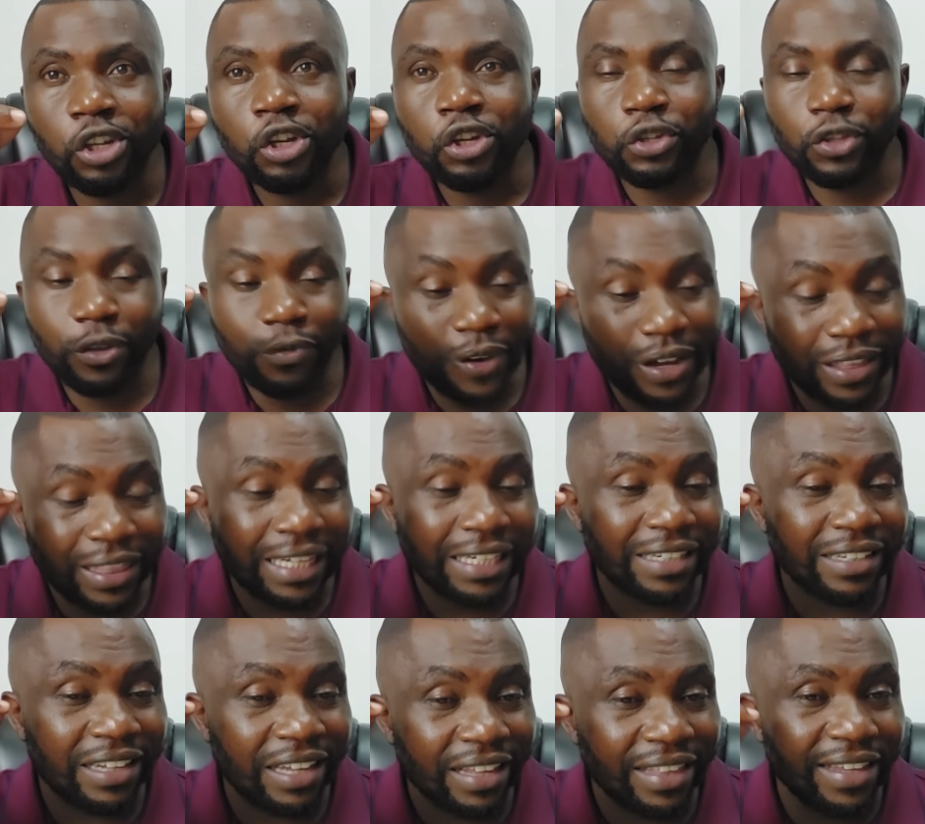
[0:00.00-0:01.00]
So the fact that
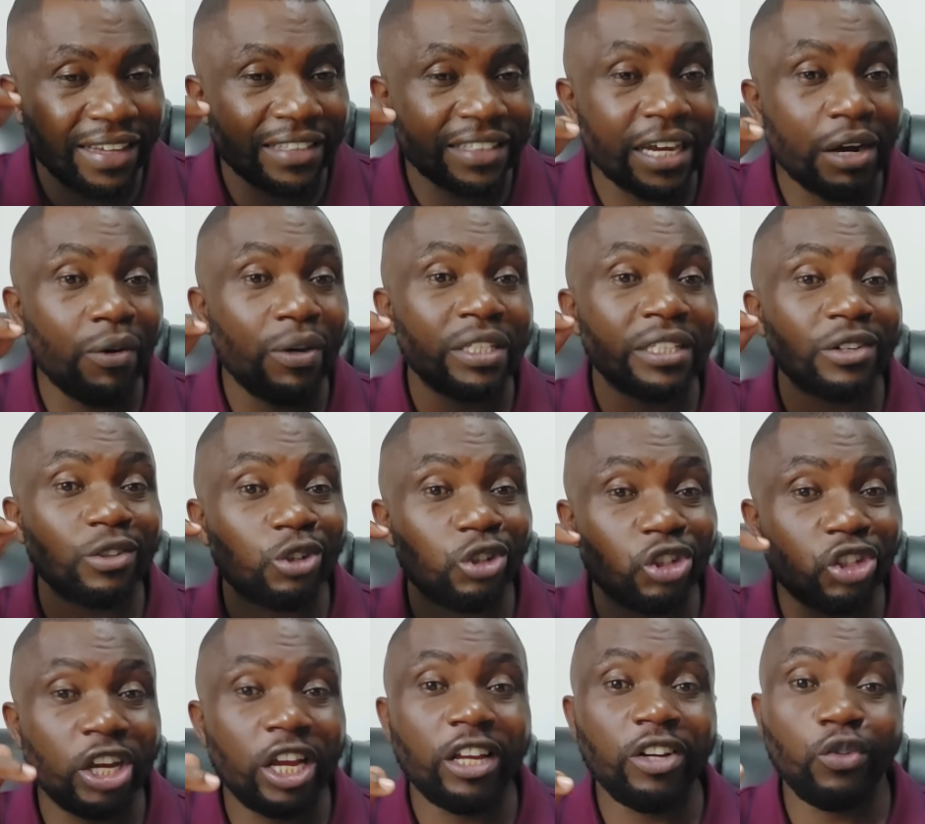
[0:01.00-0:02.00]
Rigathi Gachagua is not
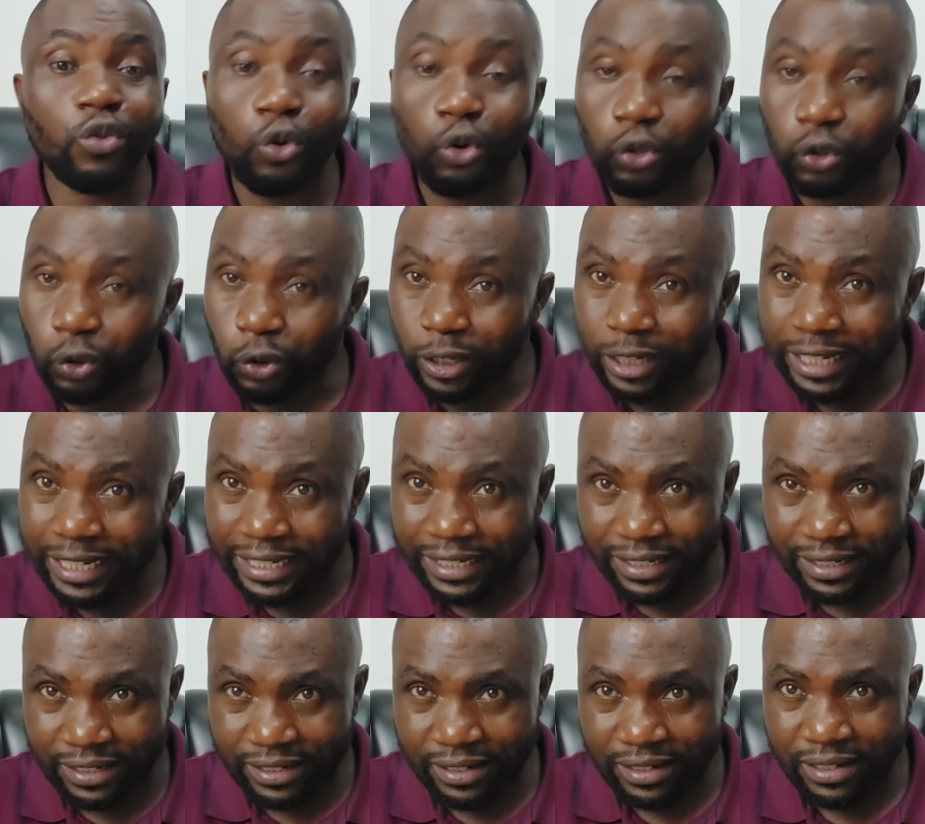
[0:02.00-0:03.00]
trying to
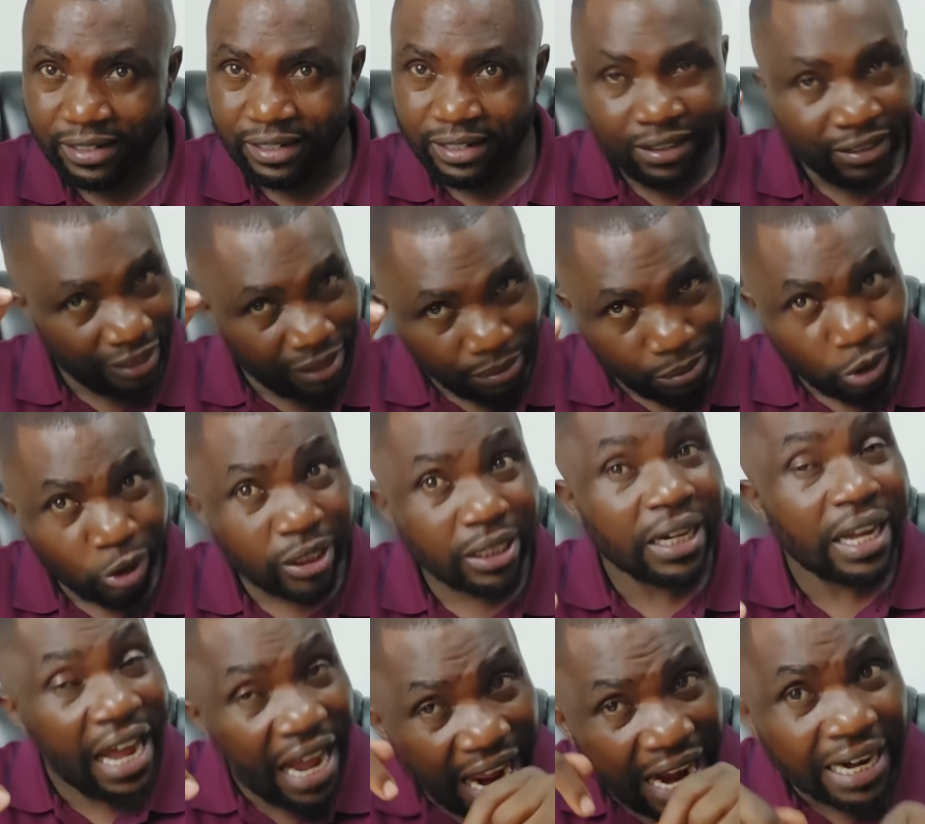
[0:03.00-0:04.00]
consolidate the
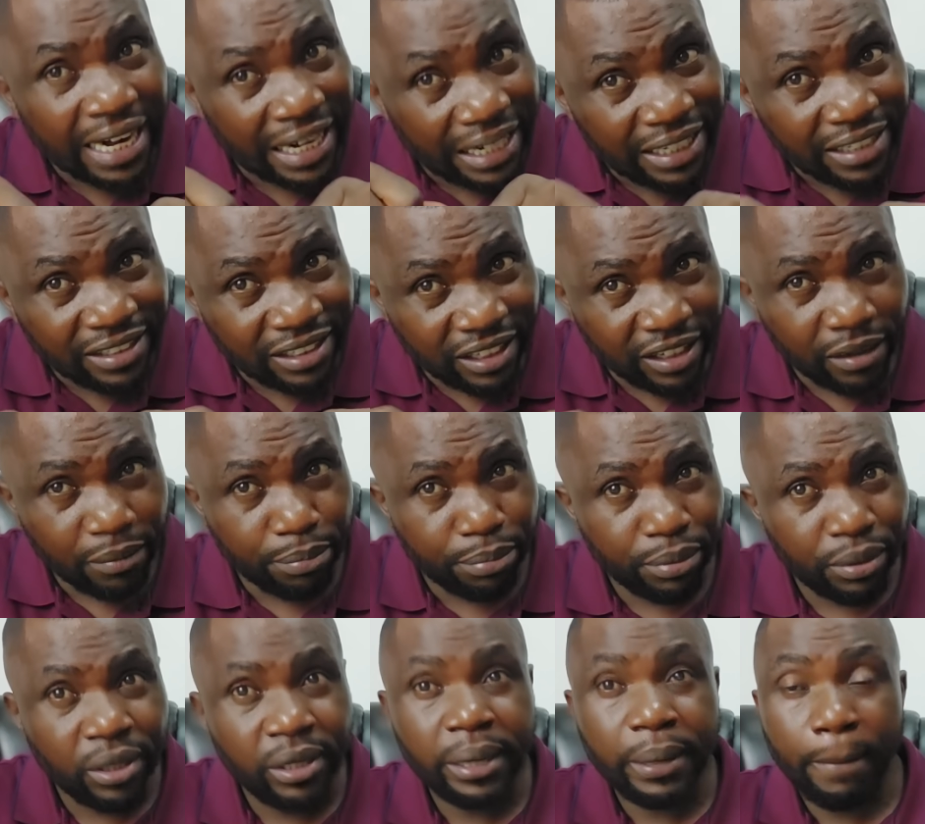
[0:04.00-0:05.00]
mountain under his grip
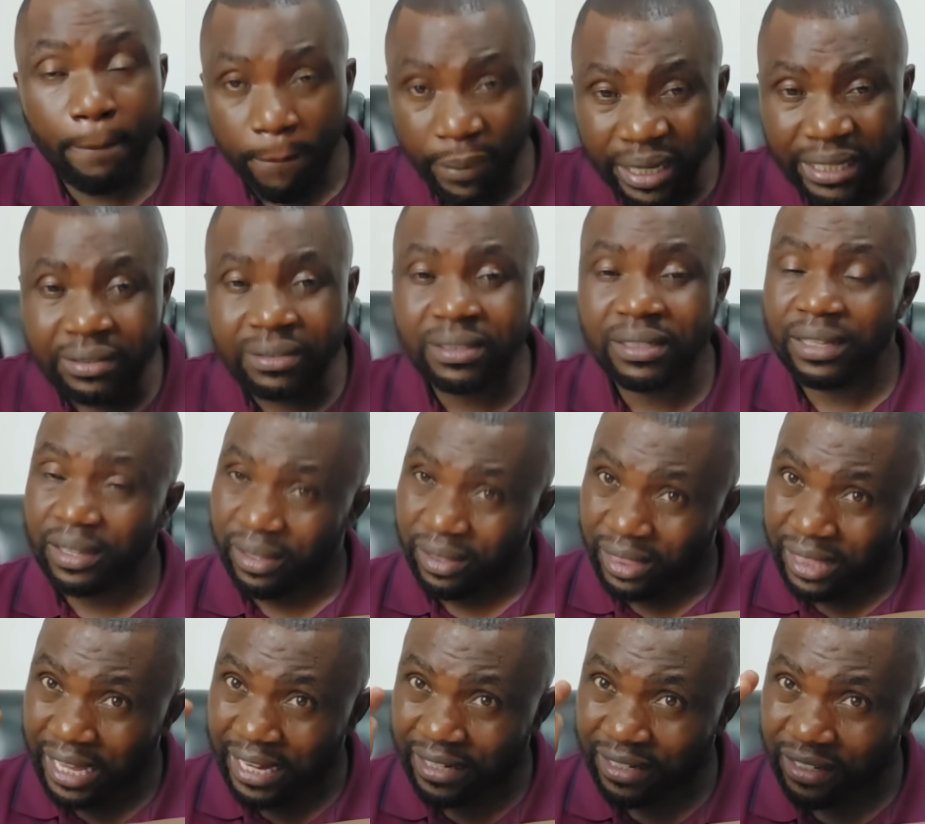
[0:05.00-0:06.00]
means
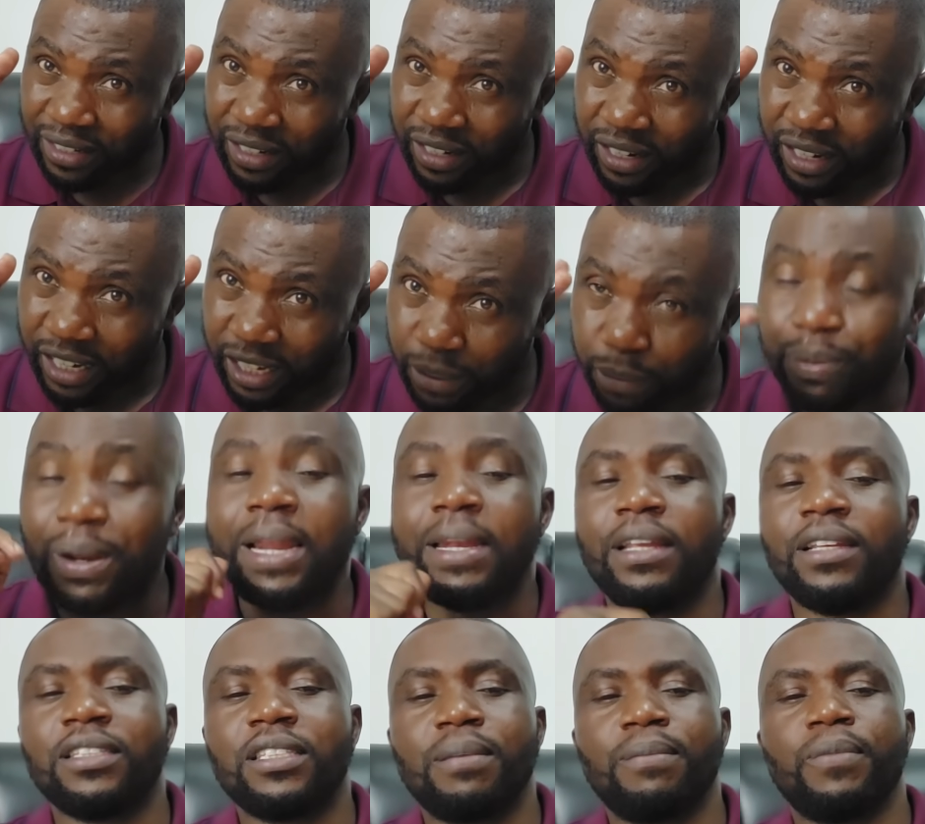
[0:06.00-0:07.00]
that he's
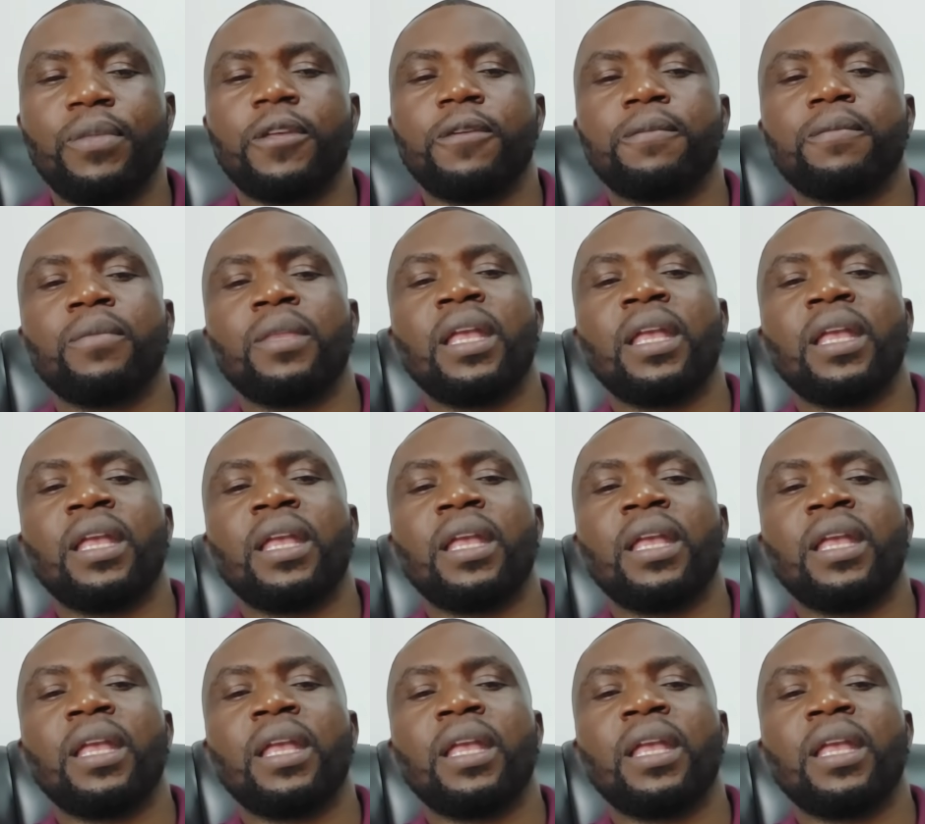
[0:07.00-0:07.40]
planning something.